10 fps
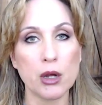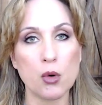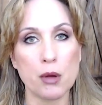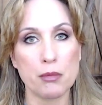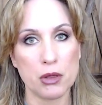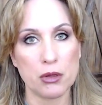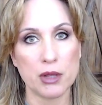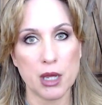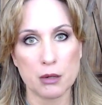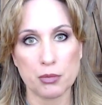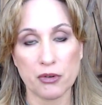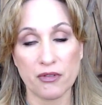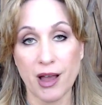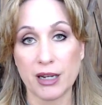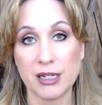equipment that they had
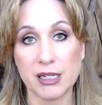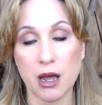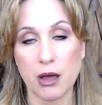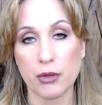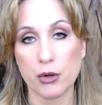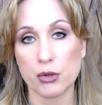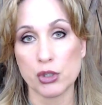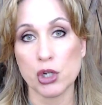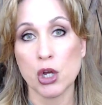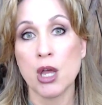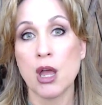provided to others,